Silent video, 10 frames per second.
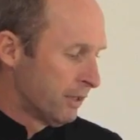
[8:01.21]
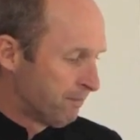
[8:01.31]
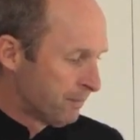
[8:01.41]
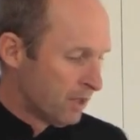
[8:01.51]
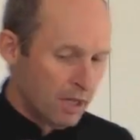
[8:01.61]
it.
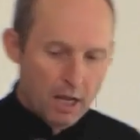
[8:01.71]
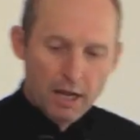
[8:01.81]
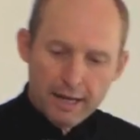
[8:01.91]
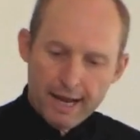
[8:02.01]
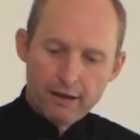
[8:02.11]

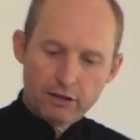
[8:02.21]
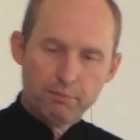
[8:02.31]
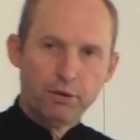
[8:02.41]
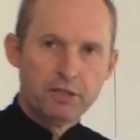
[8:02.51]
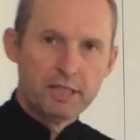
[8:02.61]
Now, to
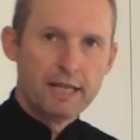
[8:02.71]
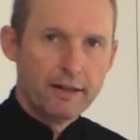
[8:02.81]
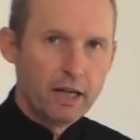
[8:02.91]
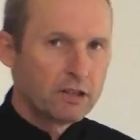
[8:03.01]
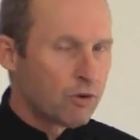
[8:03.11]
put it
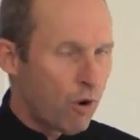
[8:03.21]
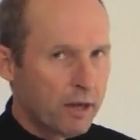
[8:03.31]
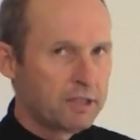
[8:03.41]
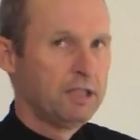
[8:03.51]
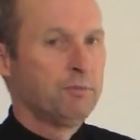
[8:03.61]
together, it's
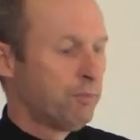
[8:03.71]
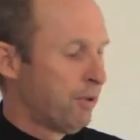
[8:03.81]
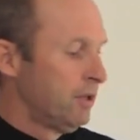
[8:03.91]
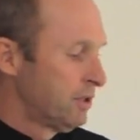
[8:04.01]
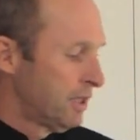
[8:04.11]
quite a simple
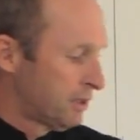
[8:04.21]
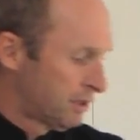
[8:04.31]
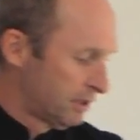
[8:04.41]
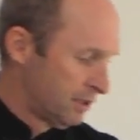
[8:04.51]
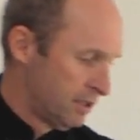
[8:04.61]

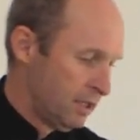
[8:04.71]
process.